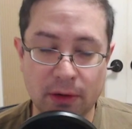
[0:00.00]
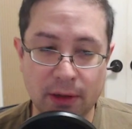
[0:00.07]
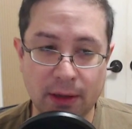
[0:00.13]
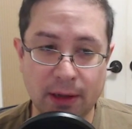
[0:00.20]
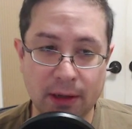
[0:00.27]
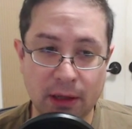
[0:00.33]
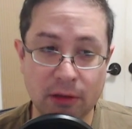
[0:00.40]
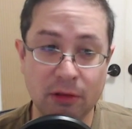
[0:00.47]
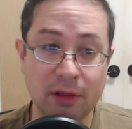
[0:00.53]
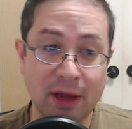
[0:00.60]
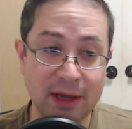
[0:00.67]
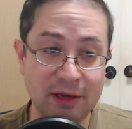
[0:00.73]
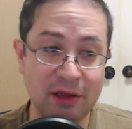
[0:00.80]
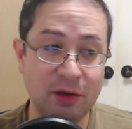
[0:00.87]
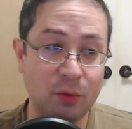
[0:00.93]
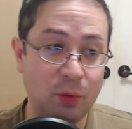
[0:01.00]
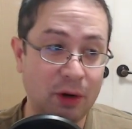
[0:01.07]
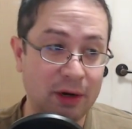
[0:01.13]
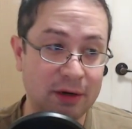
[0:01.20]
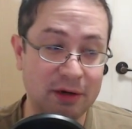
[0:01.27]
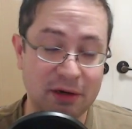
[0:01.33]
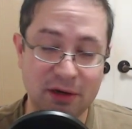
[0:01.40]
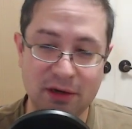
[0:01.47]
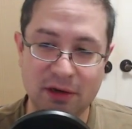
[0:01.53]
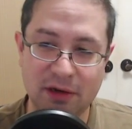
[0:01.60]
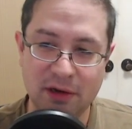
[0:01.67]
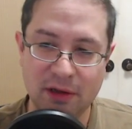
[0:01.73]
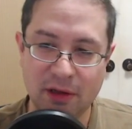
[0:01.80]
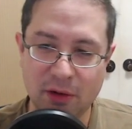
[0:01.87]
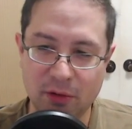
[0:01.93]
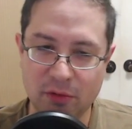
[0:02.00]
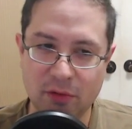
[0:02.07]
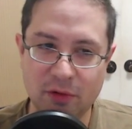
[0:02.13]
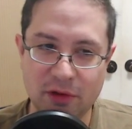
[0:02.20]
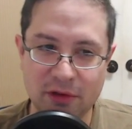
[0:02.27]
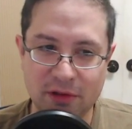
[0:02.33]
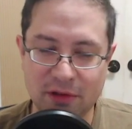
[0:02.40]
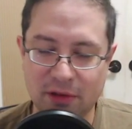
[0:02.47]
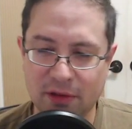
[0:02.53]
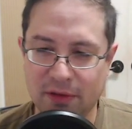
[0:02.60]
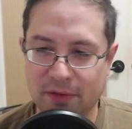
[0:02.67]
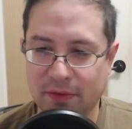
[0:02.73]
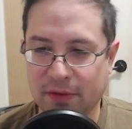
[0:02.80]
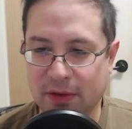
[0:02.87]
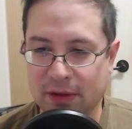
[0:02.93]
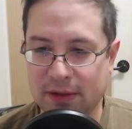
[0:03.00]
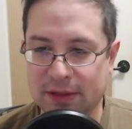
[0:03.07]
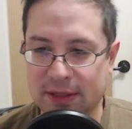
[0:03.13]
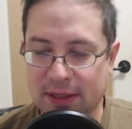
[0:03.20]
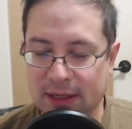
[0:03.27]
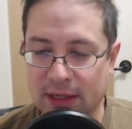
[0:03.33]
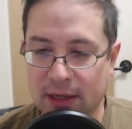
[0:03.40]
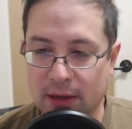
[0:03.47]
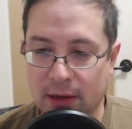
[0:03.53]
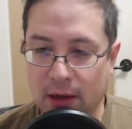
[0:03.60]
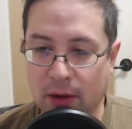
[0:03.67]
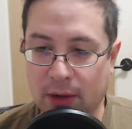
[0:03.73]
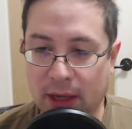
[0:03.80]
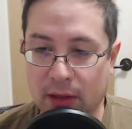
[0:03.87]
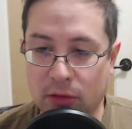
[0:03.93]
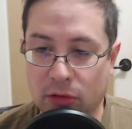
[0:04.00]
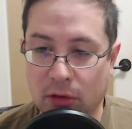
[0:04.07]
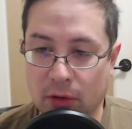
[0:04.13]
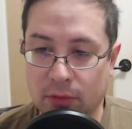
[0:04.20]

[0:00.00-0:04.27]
he's 91 years old. Okay, so